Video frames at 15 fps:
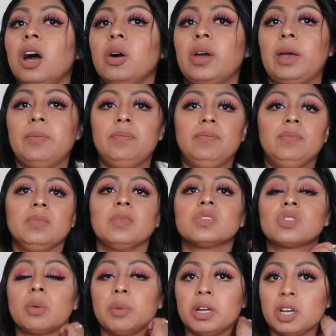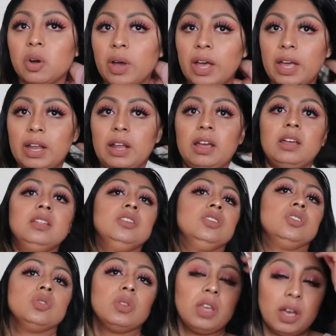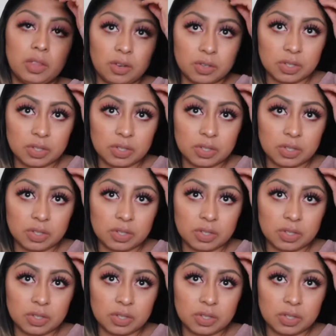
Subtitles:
Okay, so I'm gonna go ahead and do the other